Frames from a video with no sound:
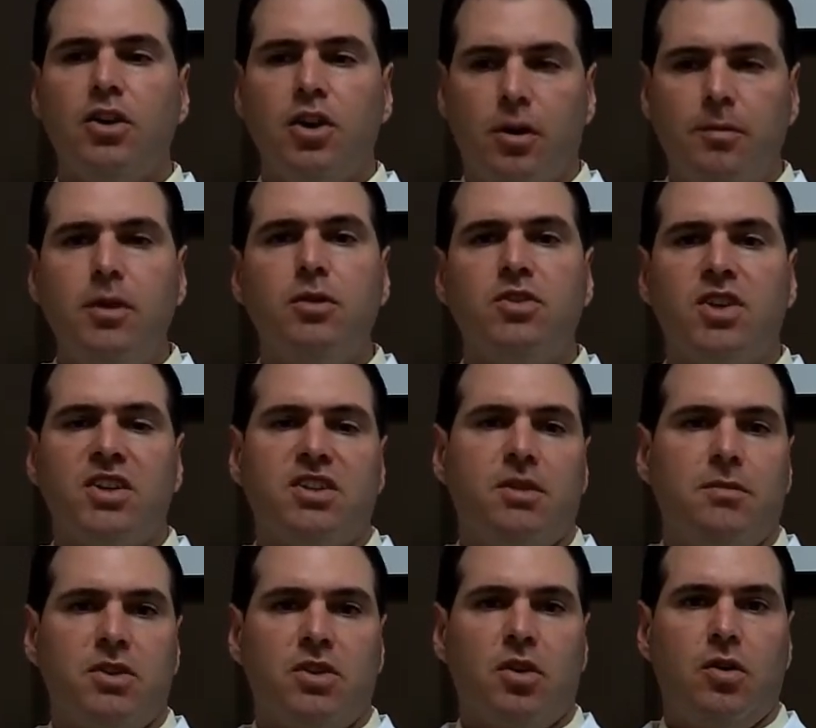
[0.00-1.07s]
Your immune
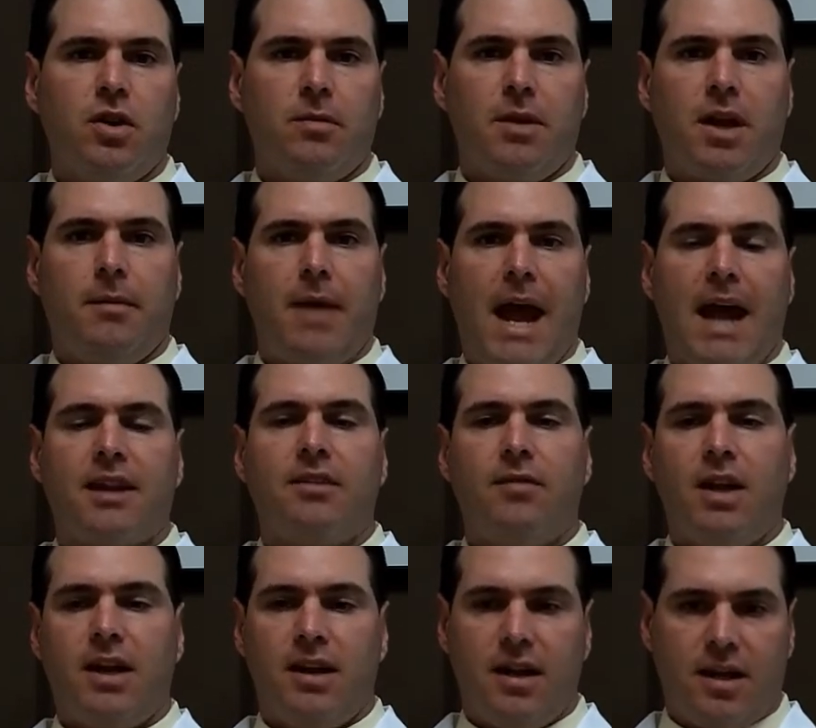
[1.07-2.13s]
system is going to become
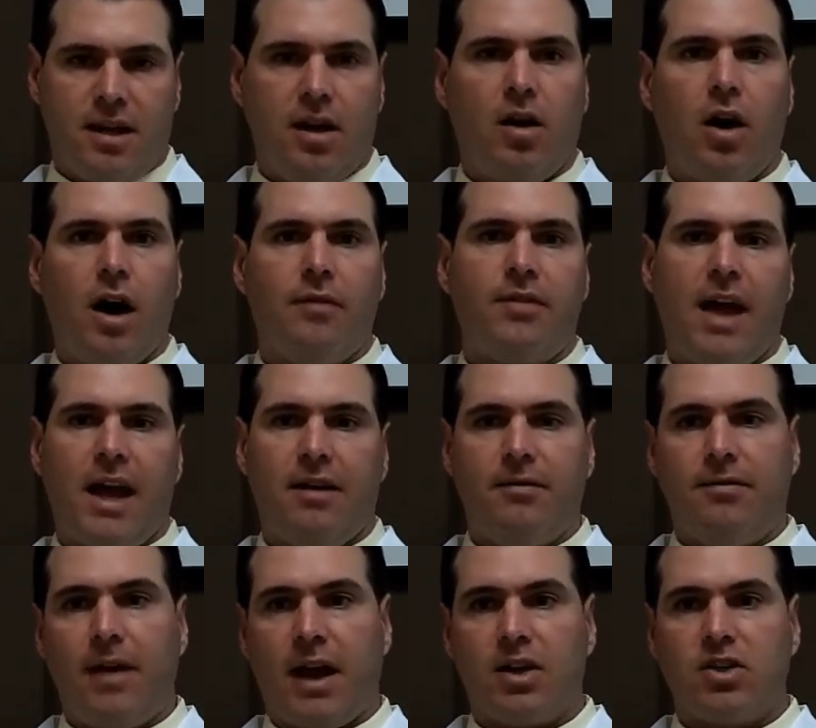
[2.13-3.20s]
activated to kill off that
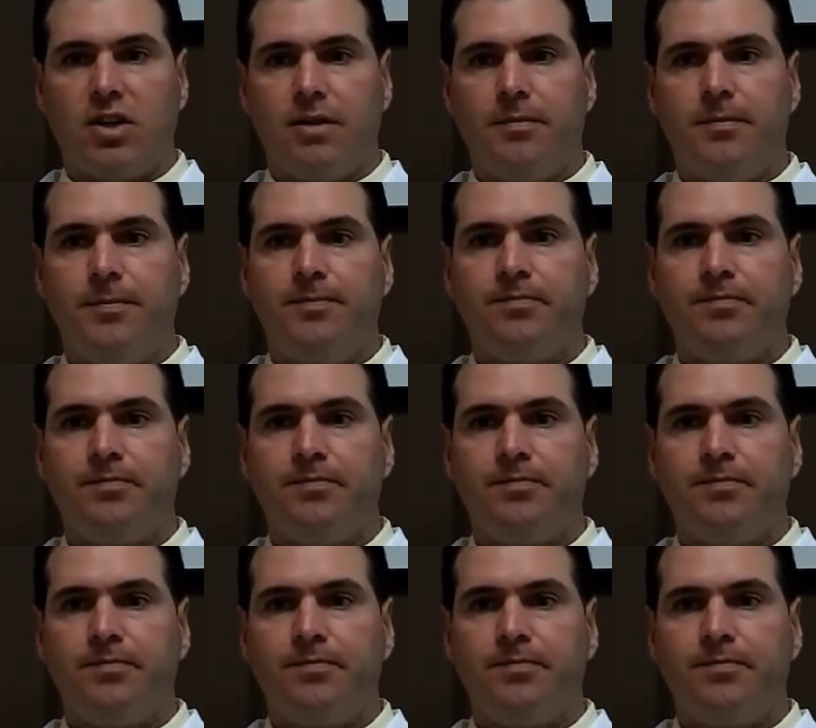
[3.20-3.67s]
infection.